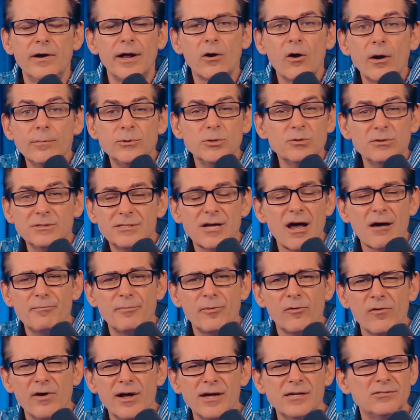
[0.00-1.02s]
I go, I'm doing Tom
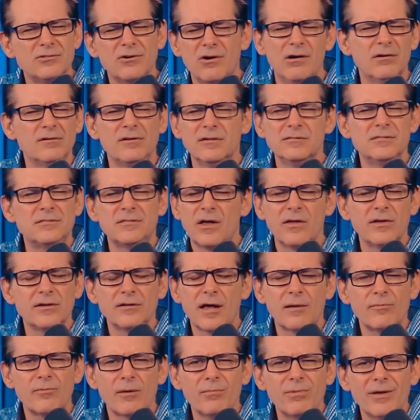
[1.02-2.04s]
Perez. Oh, it doesn't sound like
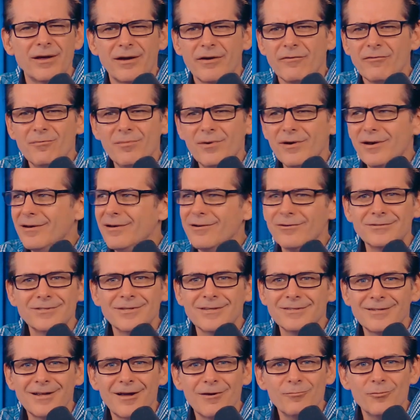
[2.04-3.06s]
that. But I'm like, everybody knows that
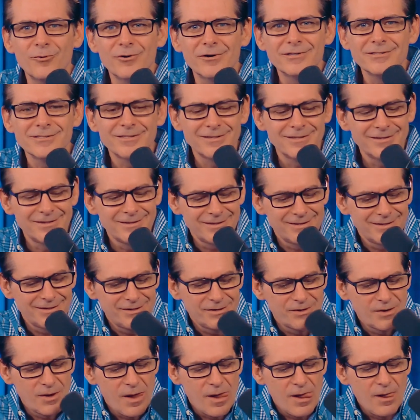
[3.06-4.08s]
sound.
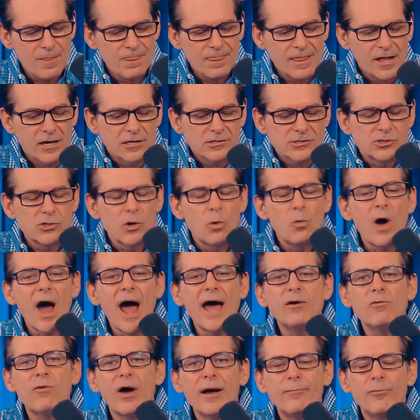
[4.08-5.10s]
So why
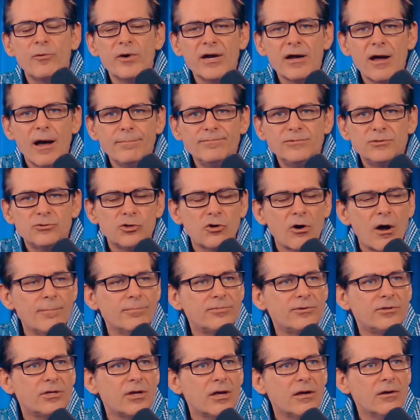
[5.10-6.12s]
do I bring up Trump?
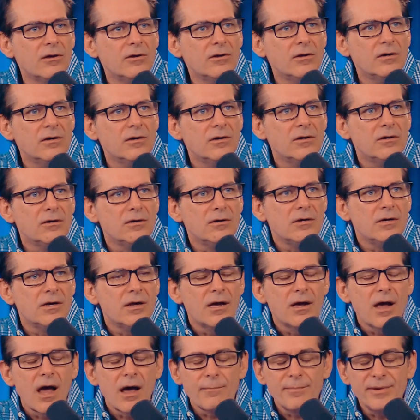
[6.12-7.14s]

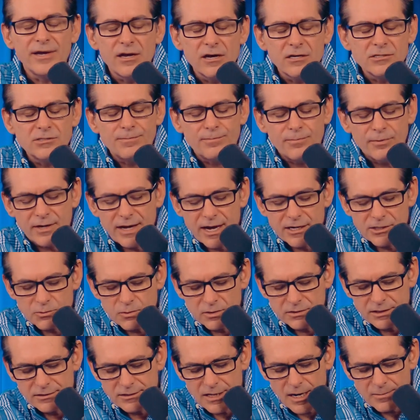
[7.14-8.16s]
Because guess what?
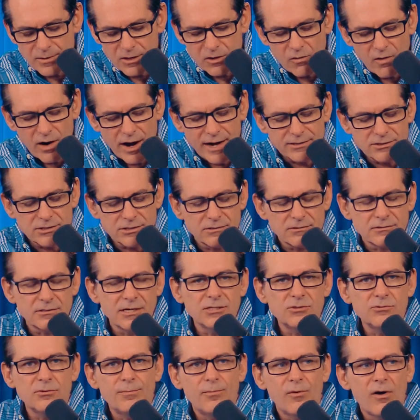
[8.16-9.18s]
Guess
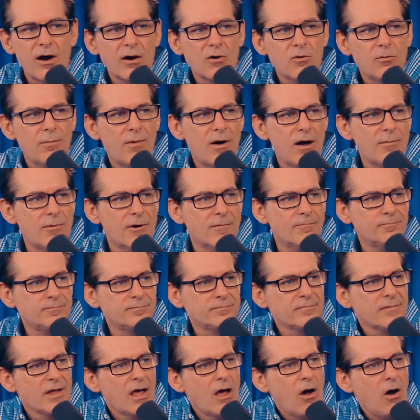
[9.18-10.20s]
what? Barack Obama.
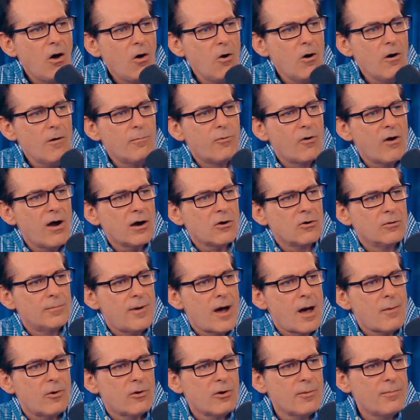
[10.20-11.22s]
Oh, Barack
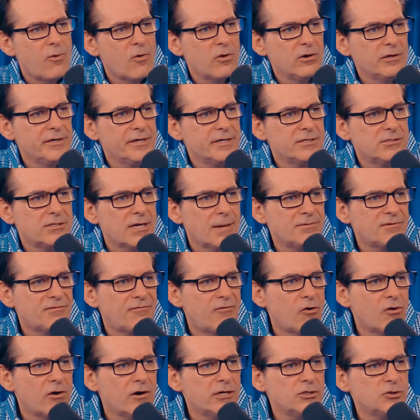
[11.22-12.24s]
Obama reportedly accepts
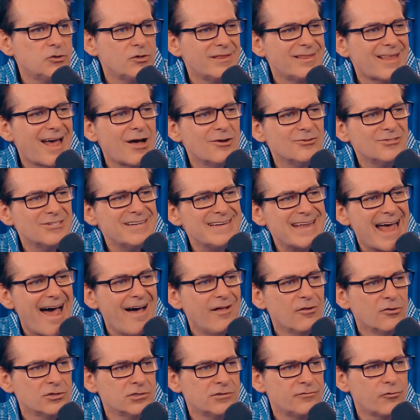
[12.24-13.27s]

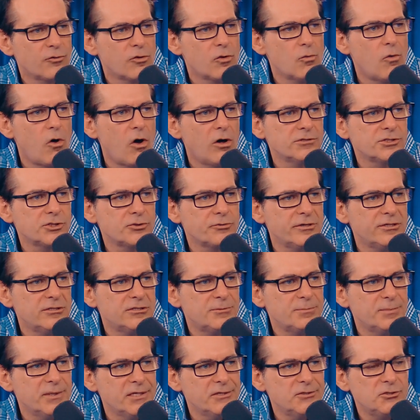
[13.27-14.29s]
$400,000 for a Wall Street
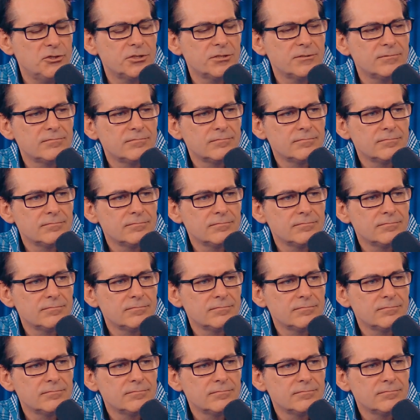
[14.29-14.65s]
speech.